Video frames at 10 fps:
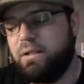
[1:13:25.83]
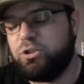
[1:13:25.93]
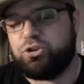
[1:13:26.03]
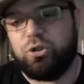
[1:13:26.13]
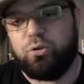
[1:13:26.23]

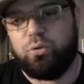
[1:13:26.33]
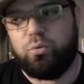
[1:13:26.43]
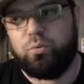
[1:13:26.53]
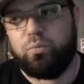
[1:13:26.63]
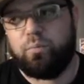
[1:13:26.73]
So
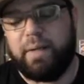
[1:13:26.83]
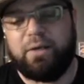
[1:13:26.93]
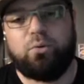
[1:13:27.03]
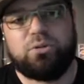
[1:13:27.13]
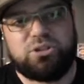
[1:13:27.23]
my
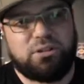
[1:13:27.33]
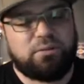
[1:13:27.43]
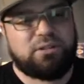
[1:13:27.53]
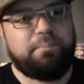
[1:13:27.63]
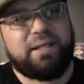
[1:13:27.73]
goal is
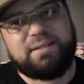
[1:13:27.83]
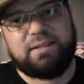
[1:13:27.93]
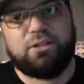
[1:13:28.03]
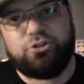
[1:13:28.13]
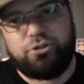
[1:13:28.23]
to mix in
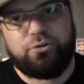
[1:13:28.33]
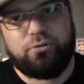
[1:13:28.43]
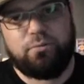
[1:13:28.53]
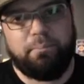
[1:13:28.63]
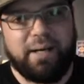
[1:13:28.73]
the two,
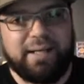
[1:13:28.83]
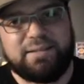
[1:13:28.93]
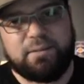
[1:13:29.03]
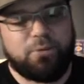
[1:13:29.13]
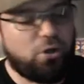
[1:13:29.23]
buy
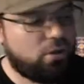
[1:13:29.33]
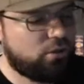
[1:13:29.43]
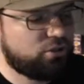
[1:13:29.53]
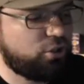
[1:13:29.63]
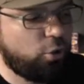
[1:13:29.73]
some
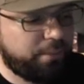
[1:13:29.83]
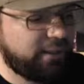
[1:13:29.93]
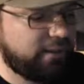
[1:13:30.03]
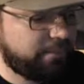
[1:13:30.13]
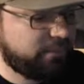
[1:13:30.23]
cards to open
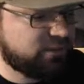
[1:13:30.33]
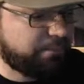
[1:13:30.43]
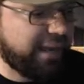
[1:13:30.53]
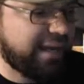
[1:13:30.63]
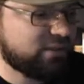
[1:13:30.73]
up, some
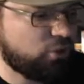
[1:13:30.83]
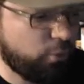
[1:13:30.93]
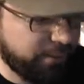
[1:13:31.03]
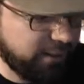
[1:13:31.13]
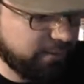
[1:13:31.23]
packs to
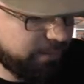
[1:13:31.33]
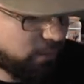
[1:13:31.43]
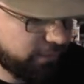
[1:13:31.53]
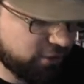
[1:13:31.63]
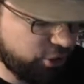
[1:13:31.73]
open up on the